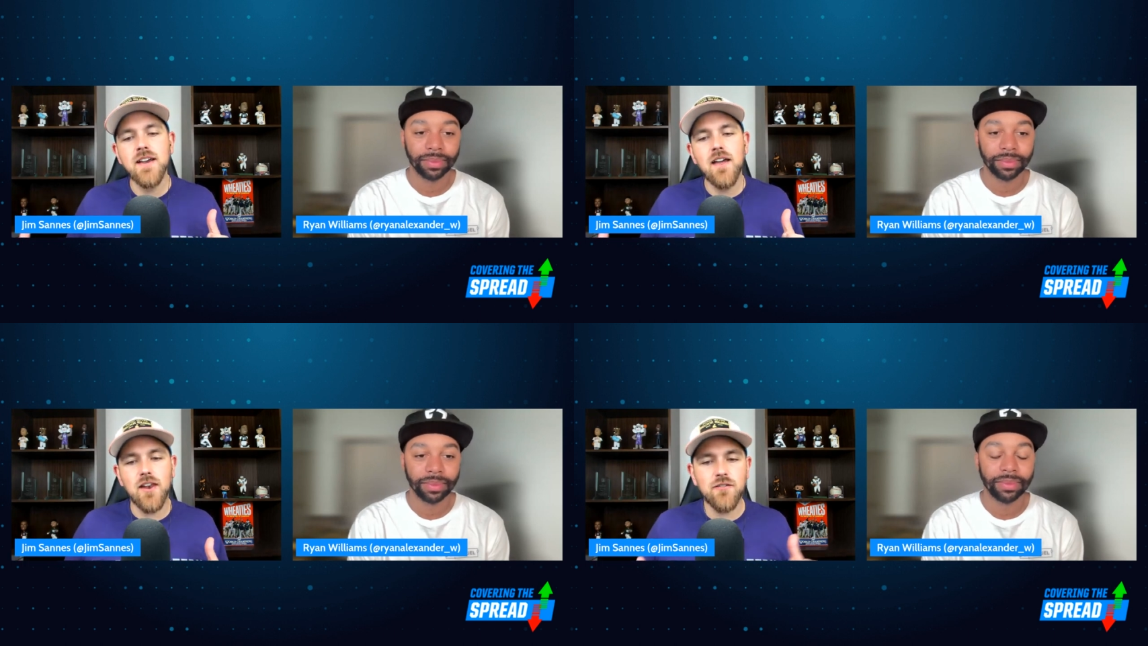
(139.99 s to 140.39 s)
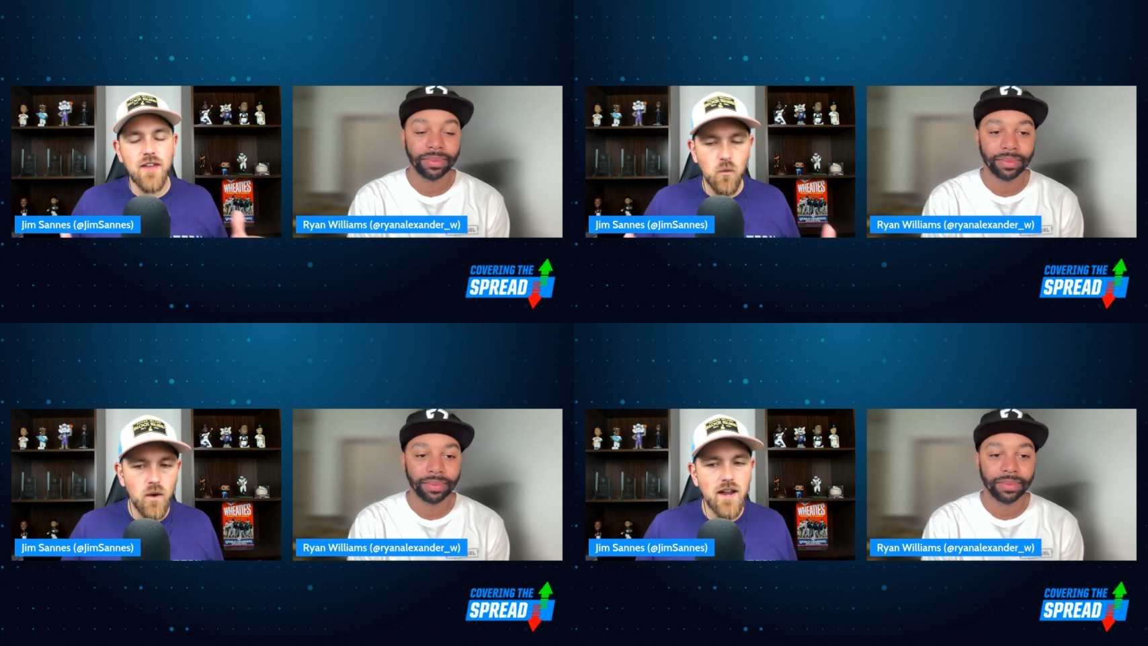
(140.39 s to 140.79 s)
Speaker 1: Then if
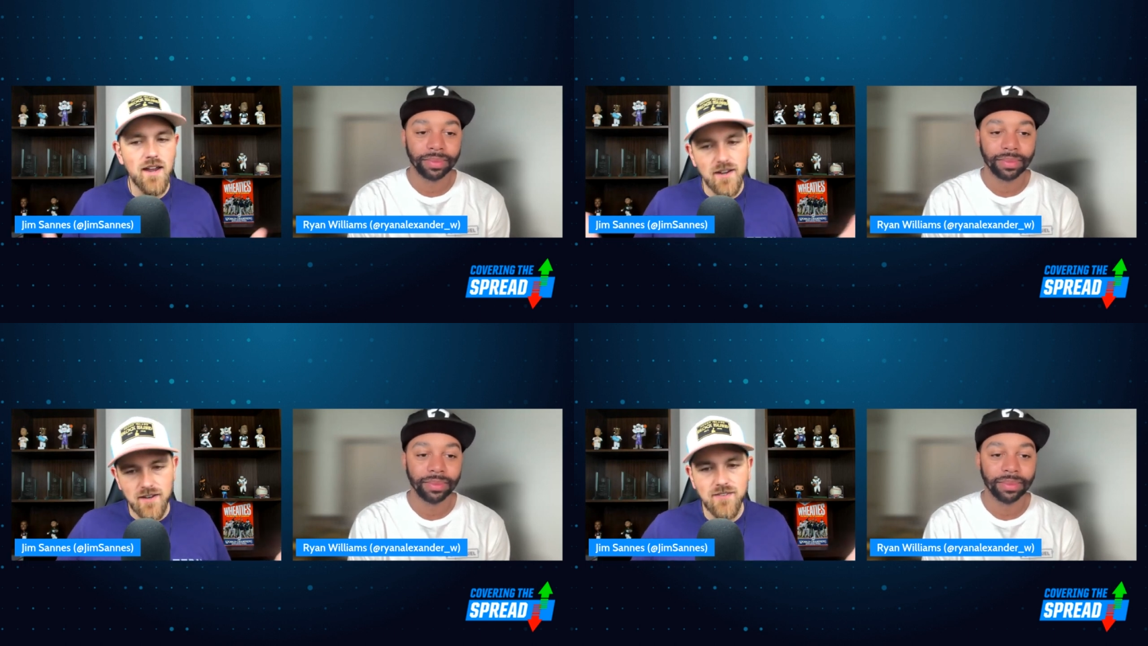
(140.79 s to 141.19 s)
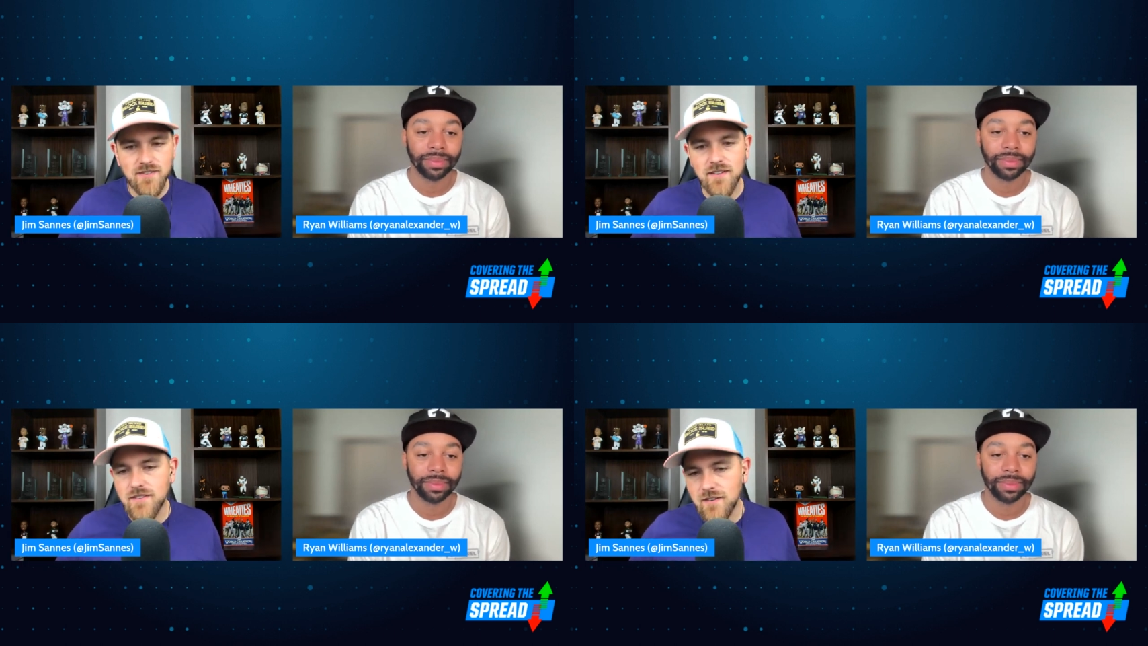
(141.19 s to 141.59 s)
they win, it's
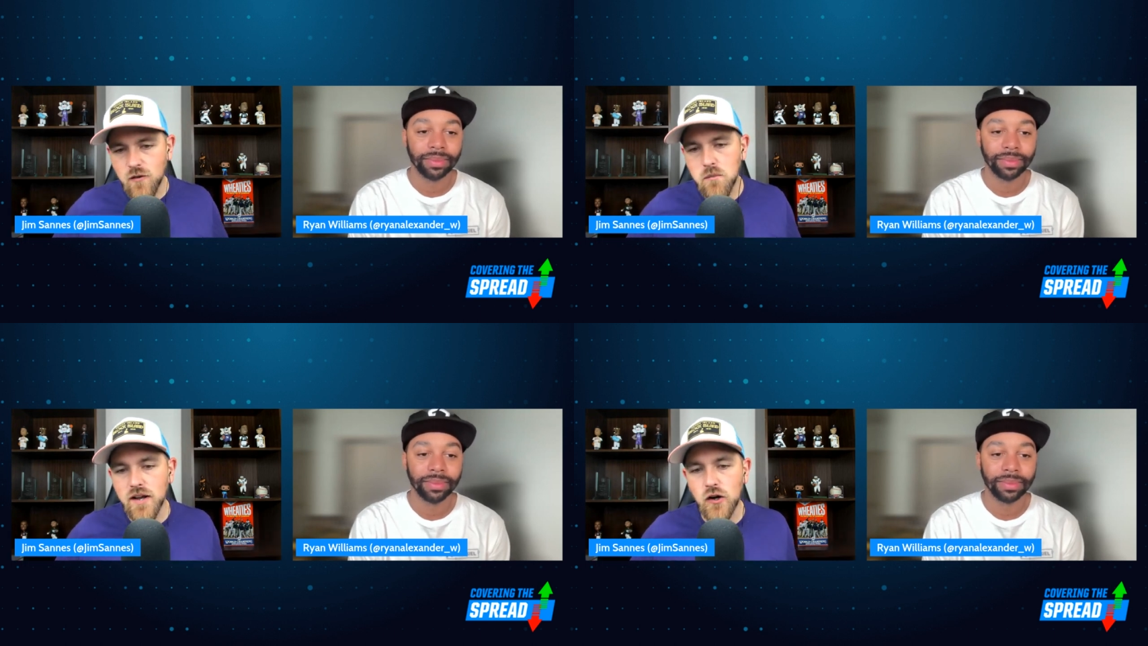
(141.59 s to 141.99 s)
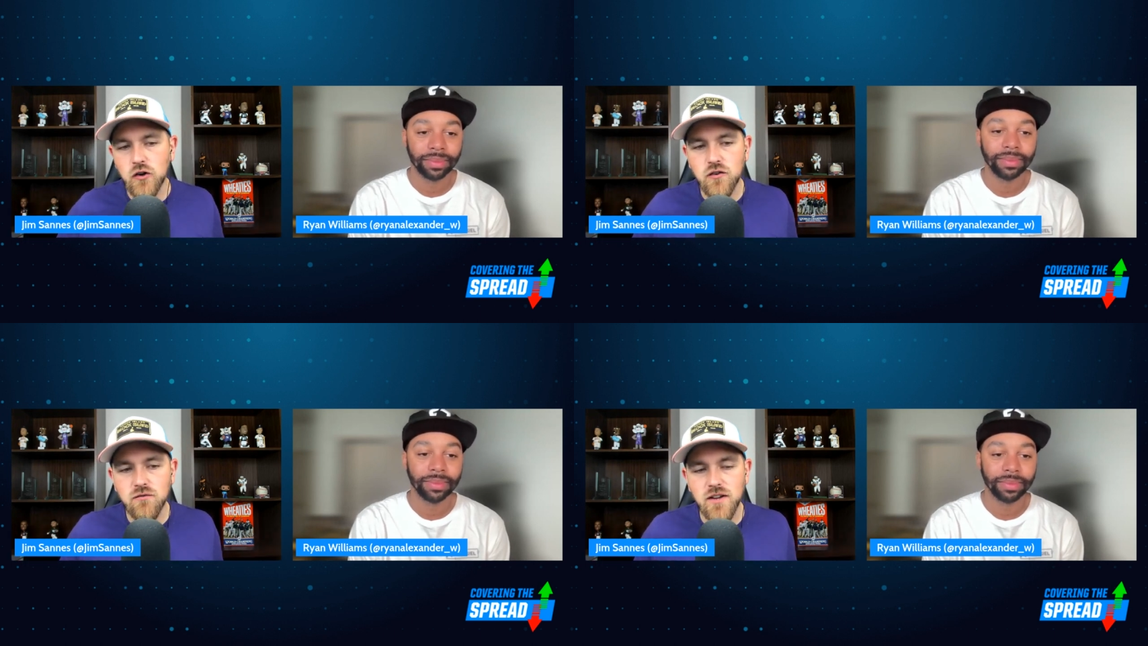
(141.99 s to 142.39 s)
it's even
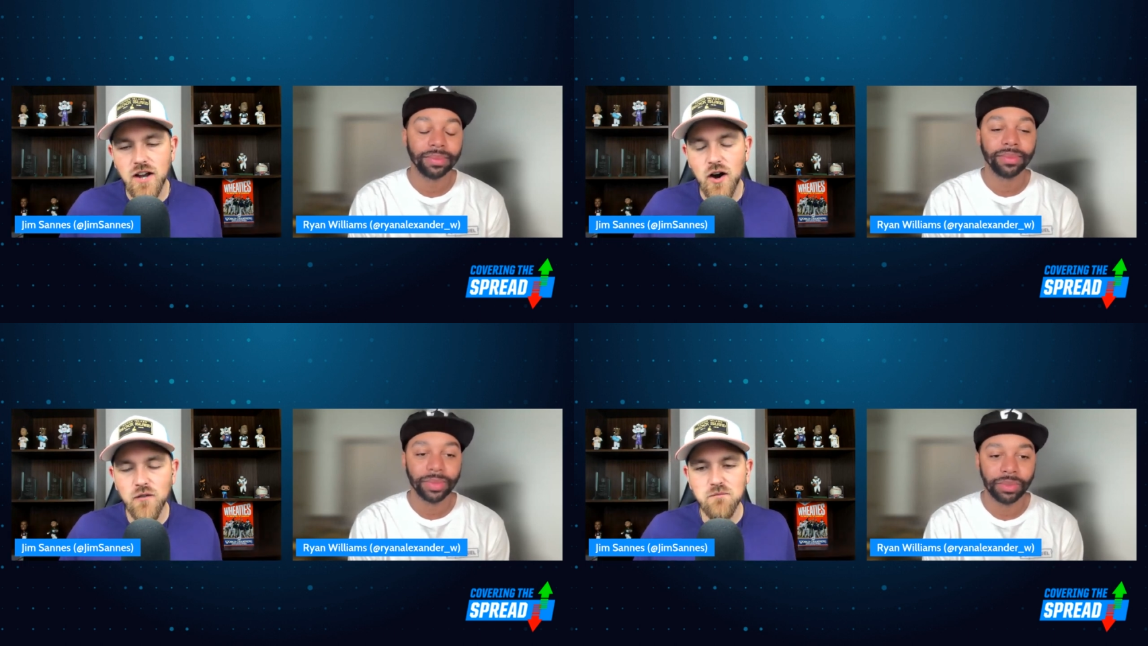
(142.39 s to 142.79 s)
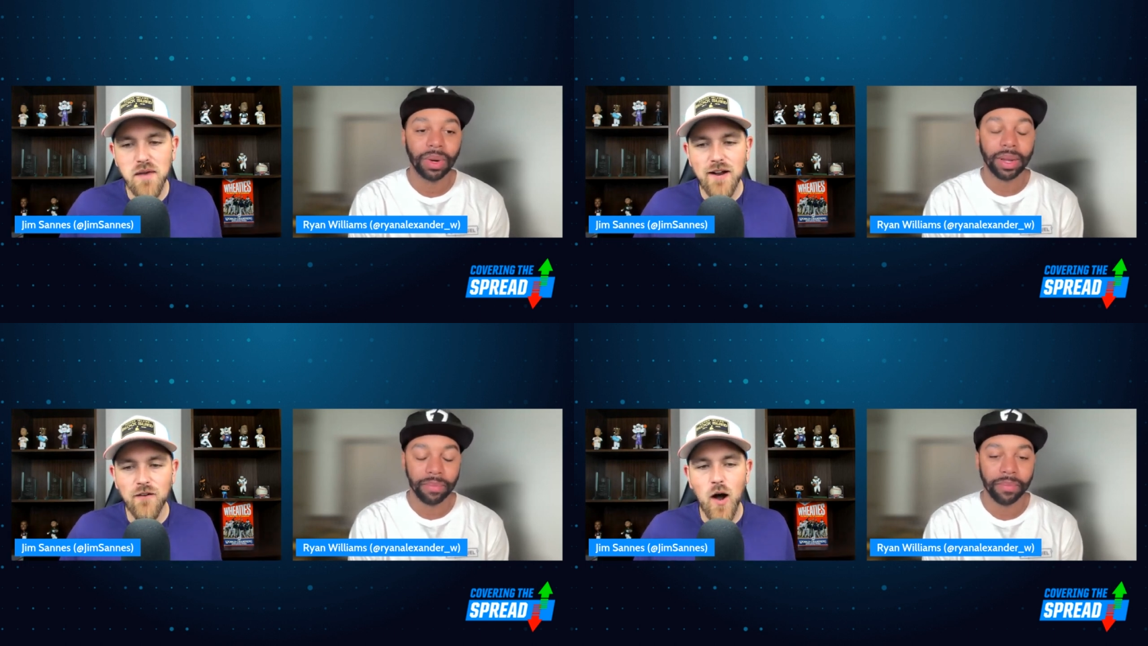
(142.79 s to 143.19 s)
bigger, you know,
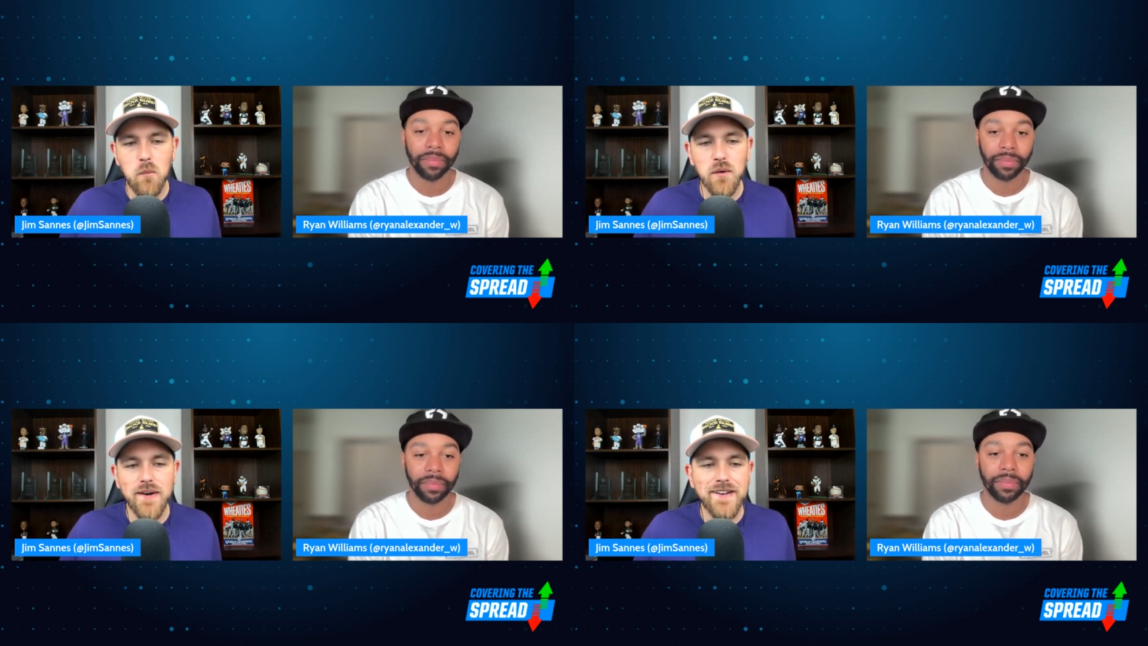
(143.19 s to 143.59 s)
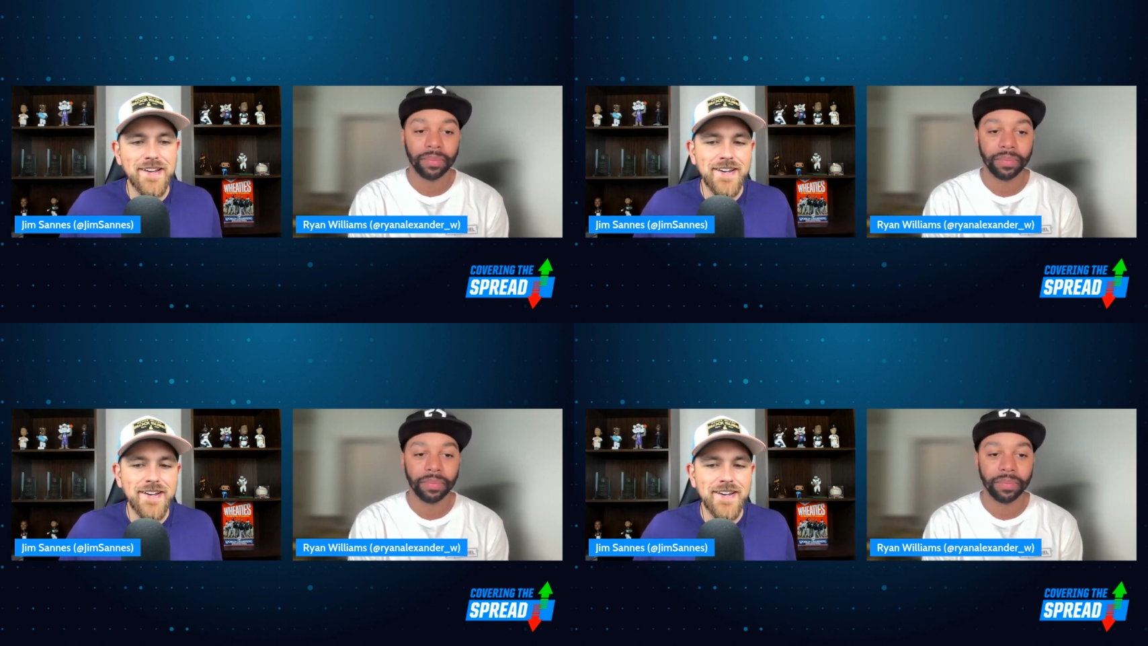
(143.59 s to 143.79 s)
bigger yep. output.